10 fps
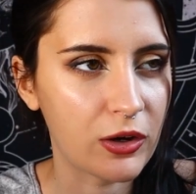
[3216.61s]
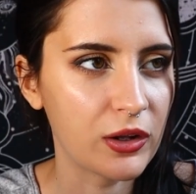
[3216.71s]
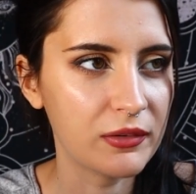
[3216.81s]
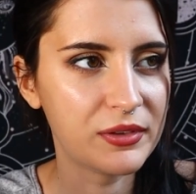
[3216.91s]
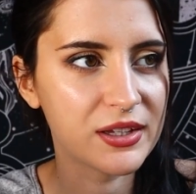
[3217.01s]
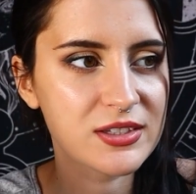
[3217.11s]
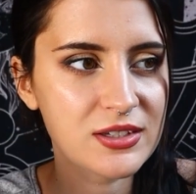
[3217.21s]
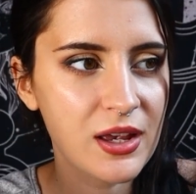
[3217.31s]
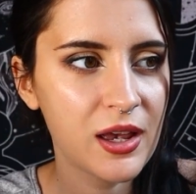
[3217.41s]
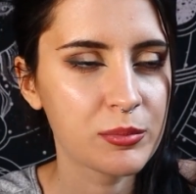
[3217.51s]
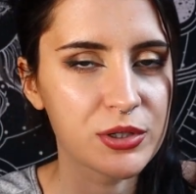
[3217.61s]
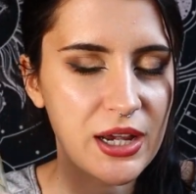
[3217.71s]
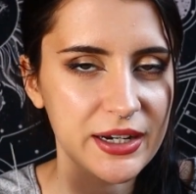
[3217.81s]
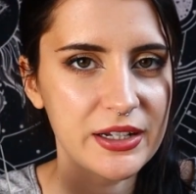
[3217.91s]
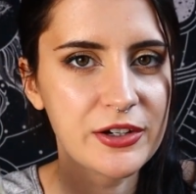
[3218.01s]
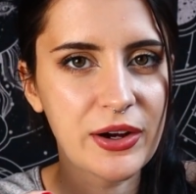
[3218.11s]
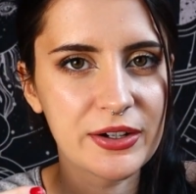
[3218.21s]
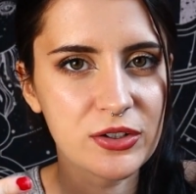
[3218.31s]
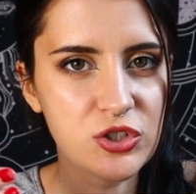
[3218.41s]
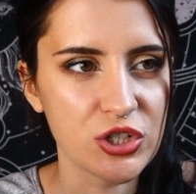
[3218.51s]
all of this protecting your
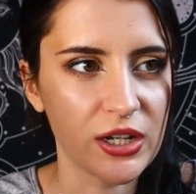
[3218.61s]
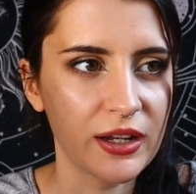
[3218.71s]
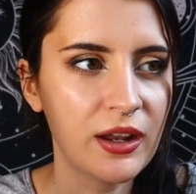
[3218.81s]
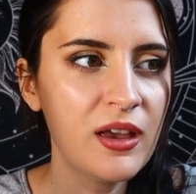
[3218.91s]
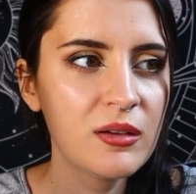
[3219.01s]
energy and